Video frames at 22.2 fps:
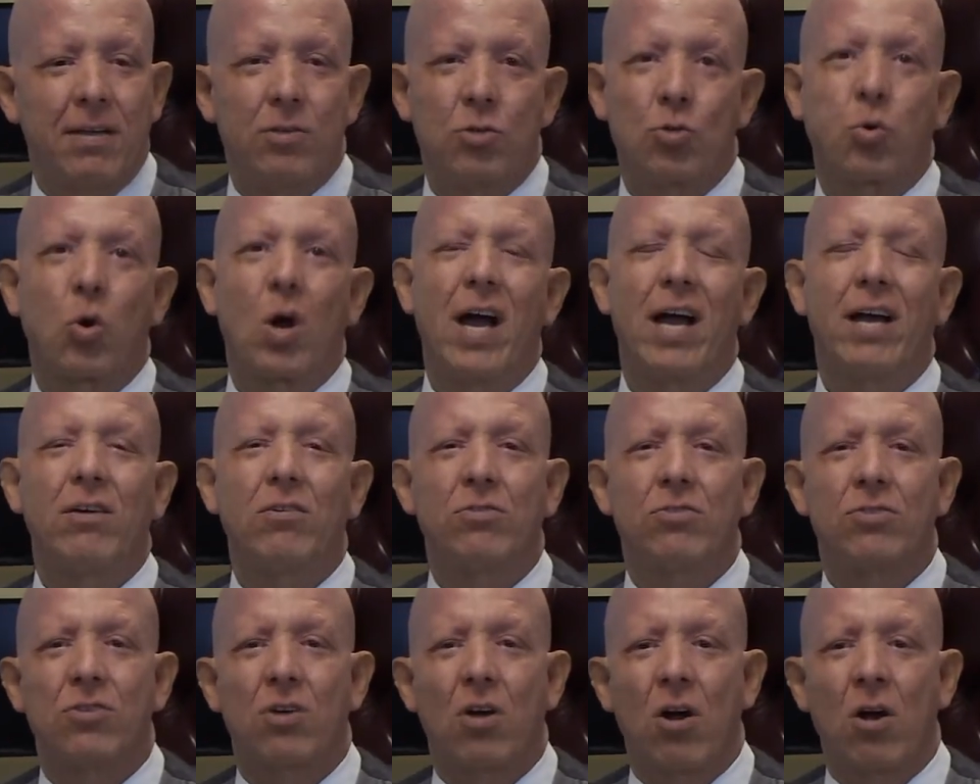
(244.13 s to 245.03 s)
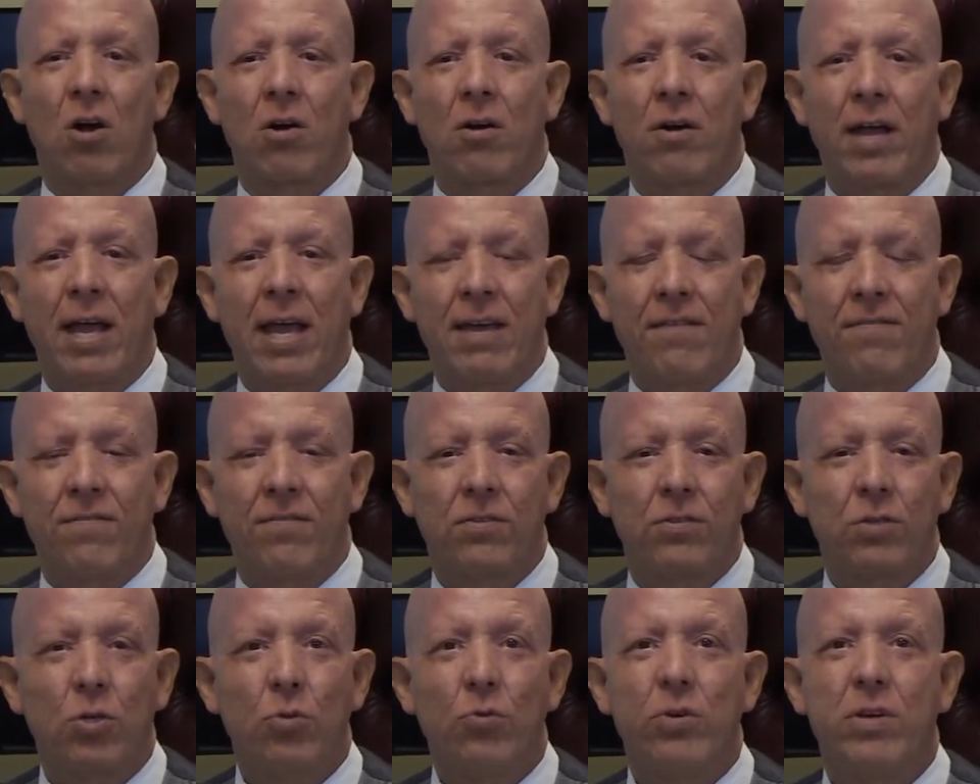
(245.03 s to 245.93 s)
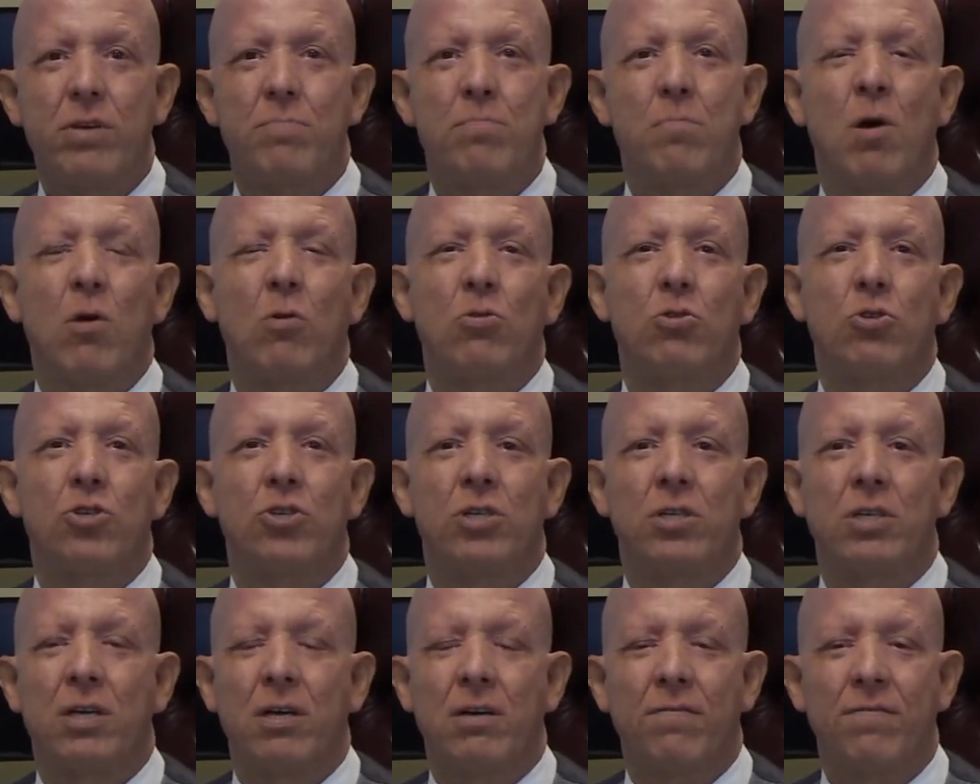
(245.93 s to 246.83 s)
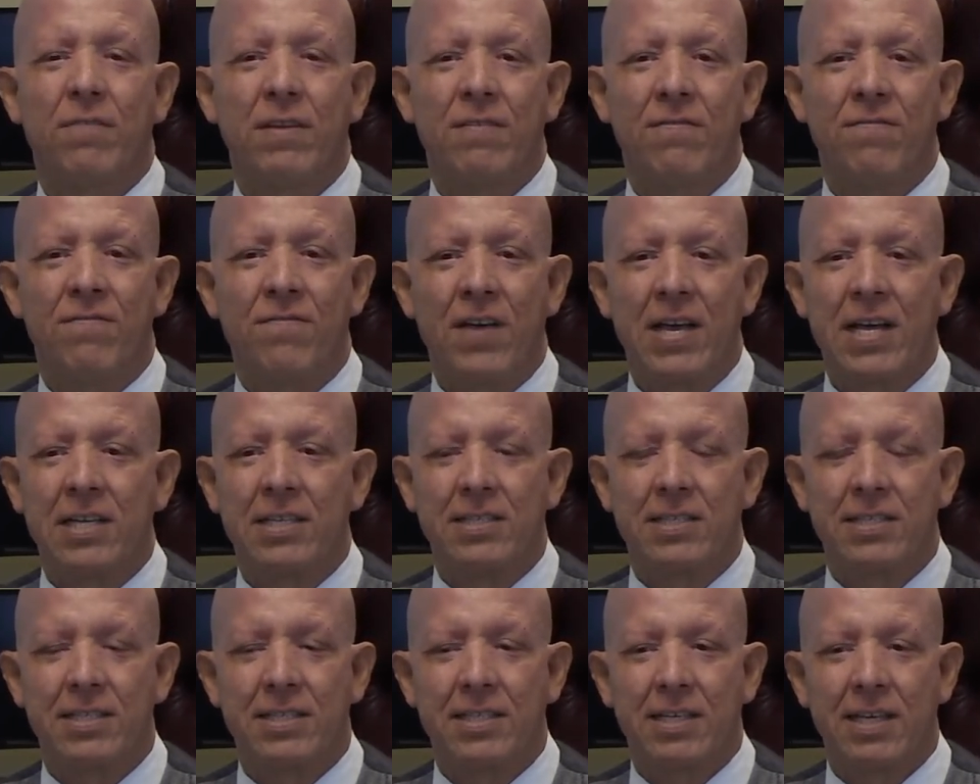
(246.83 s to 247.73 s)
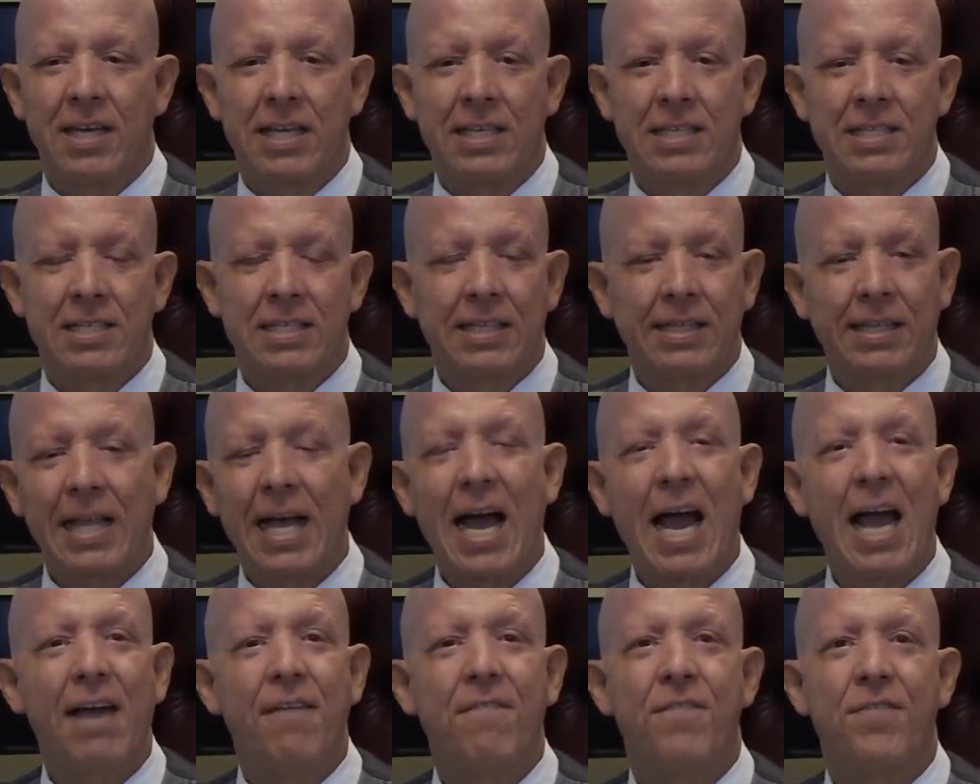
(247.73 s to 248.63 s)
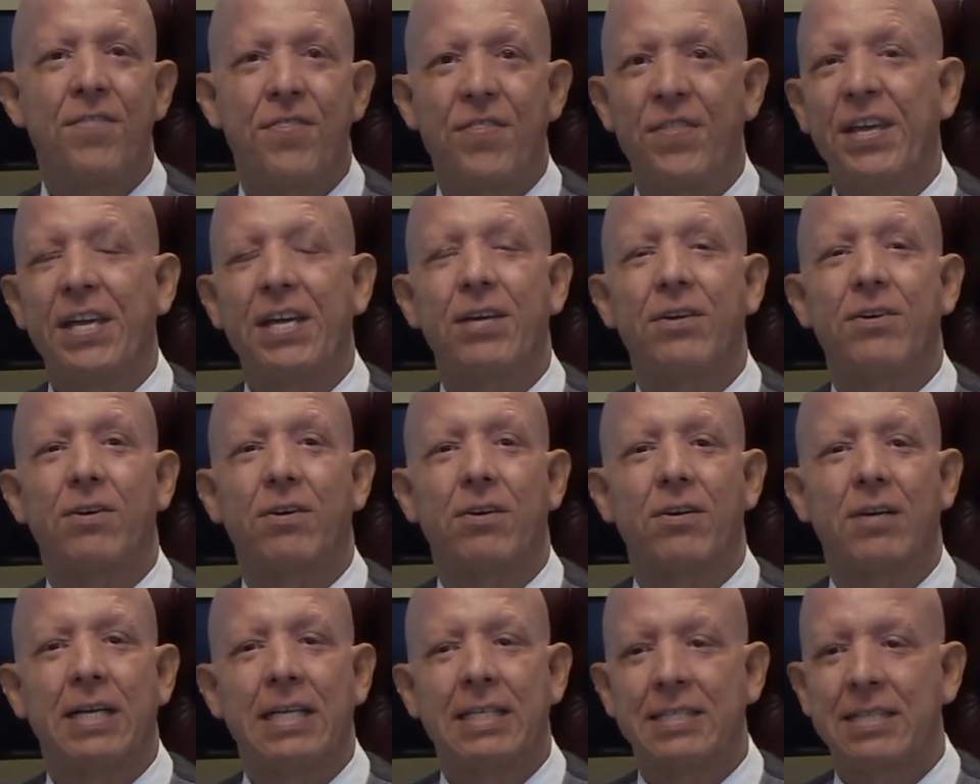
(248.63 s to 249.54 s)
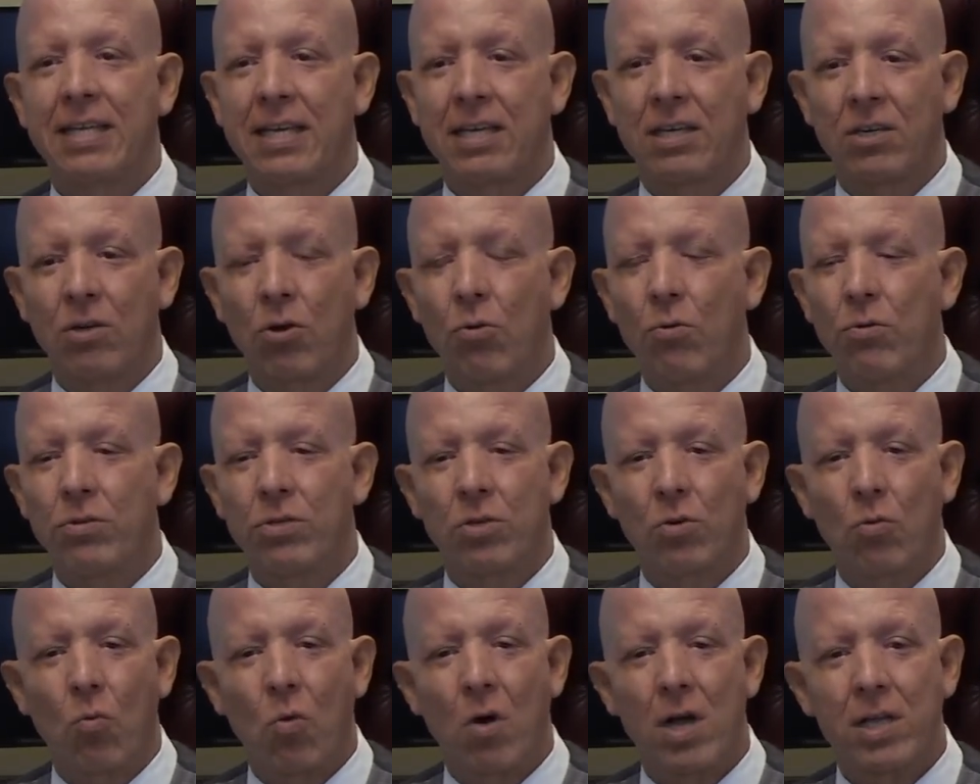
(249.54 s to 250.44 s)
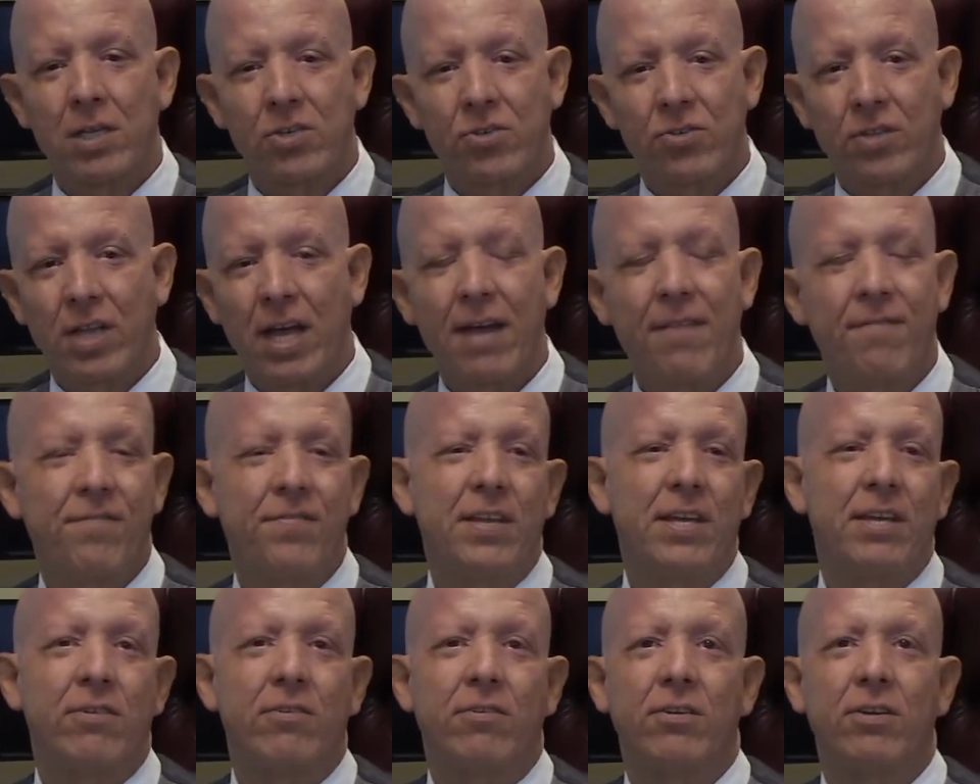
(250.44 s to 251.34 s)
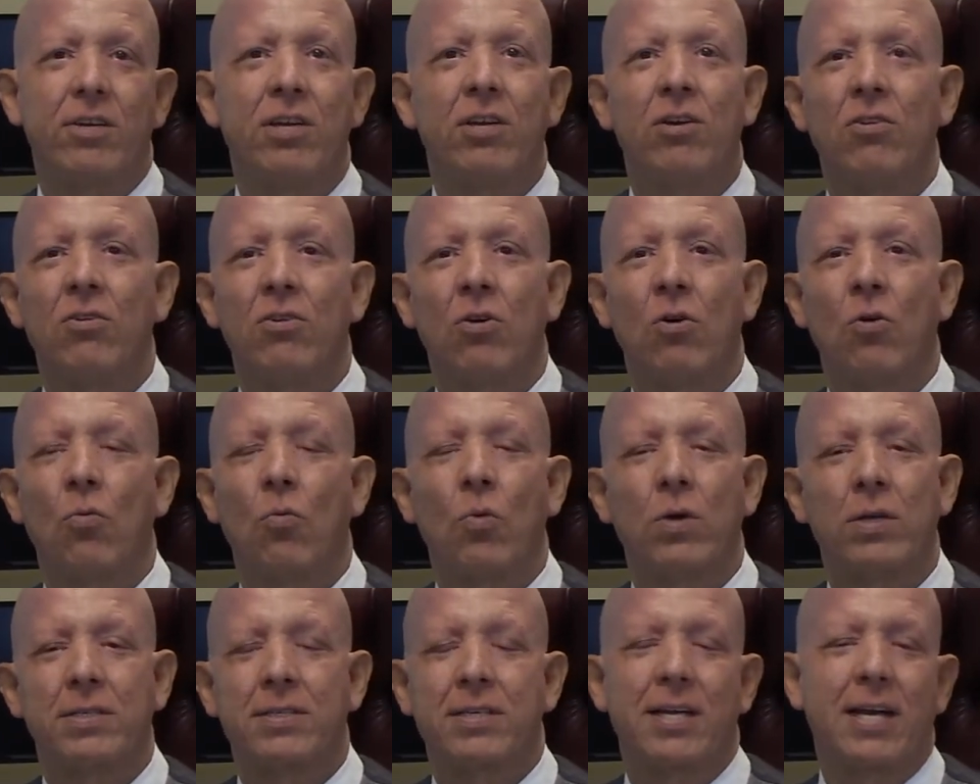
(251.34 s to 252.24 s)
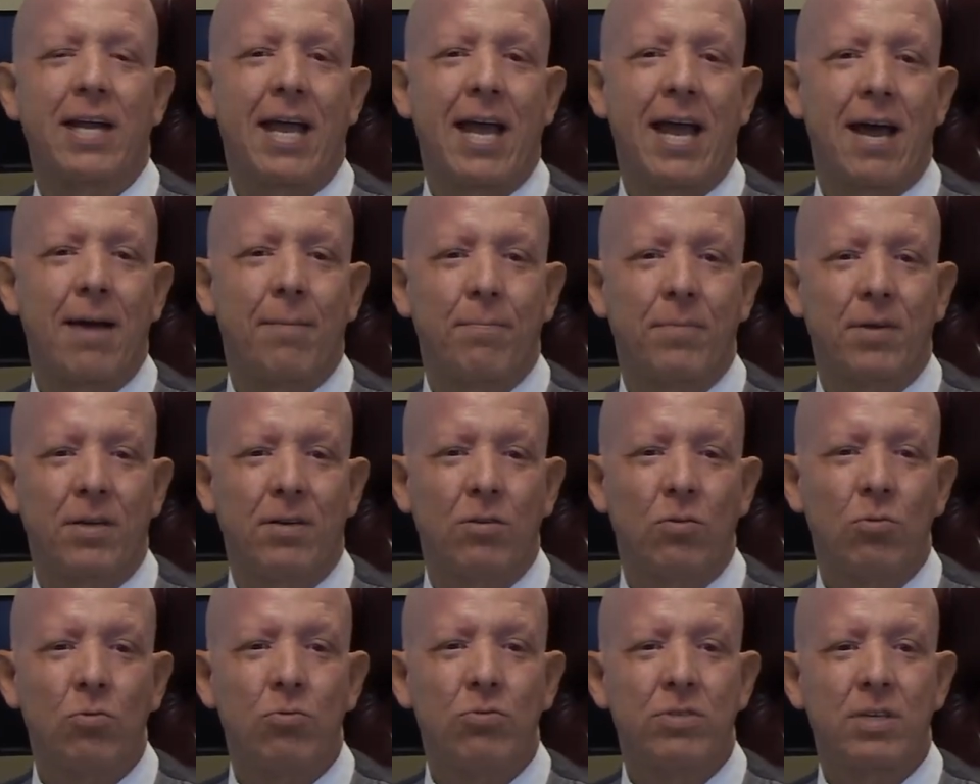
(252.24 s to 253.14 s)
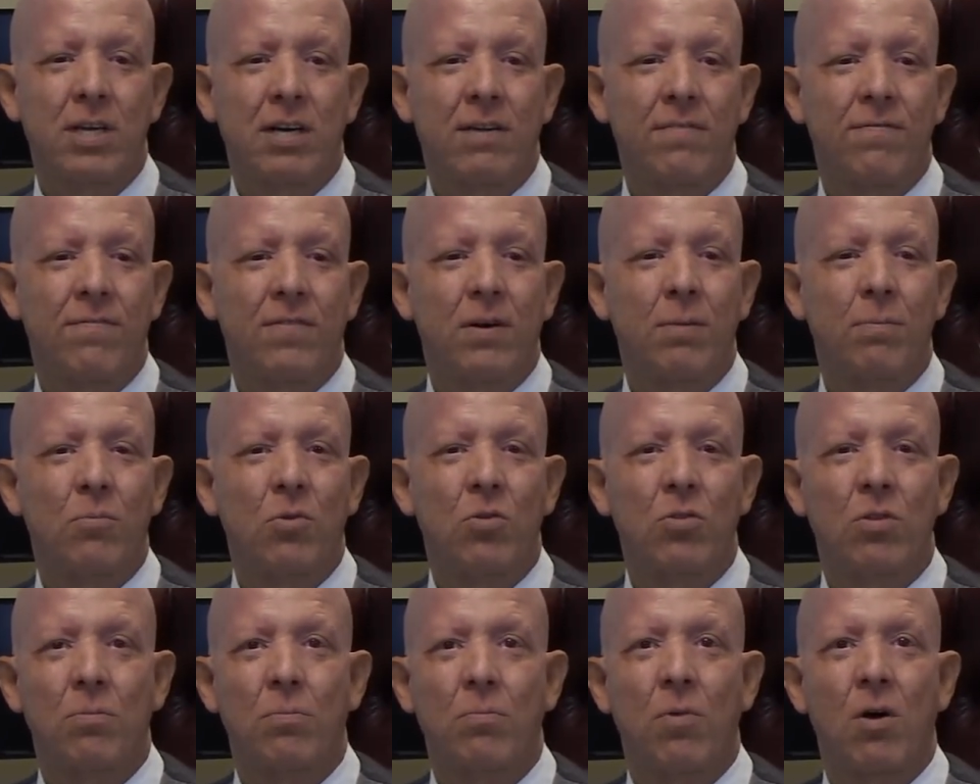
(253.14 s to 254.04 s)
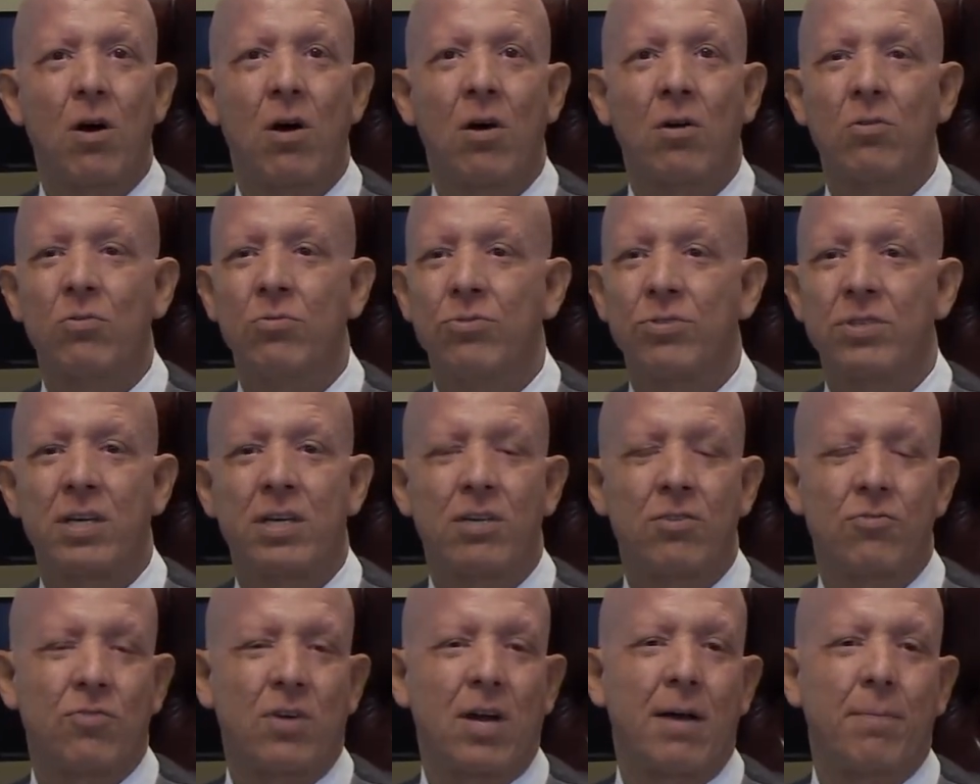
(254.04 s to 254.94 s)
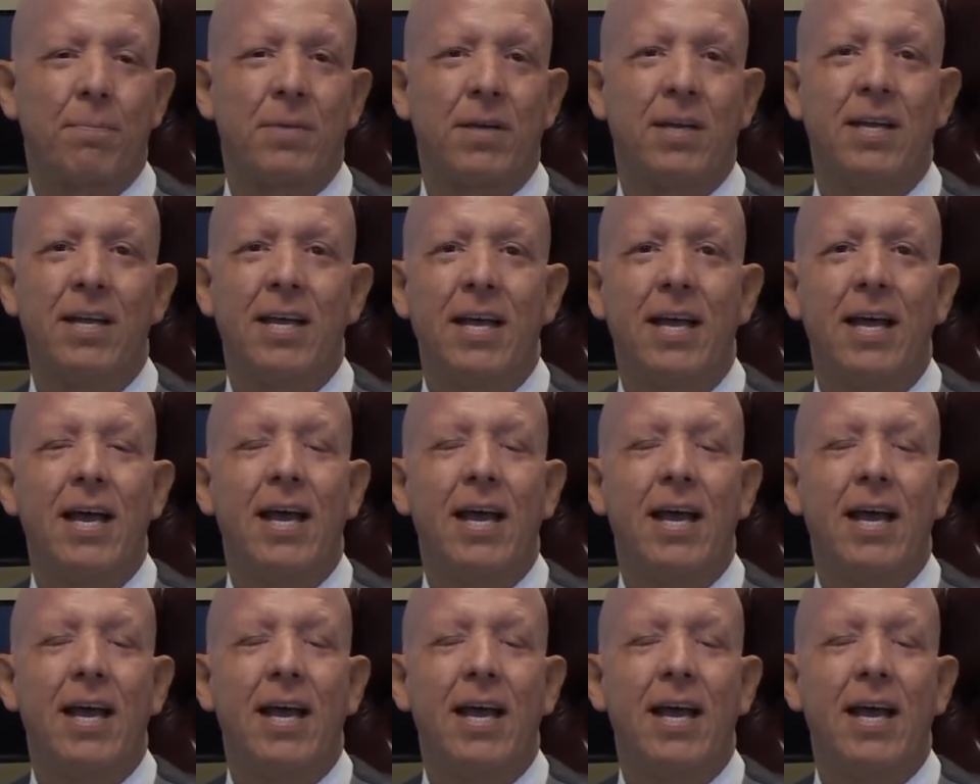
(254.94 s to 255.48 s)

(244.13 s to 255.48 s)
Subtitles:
Trials are a fluid motion of events. It's live theater. It's like going to watch live theater. You don't know what's going to happen. Who's going to fumble the ball? Who's going to drop it?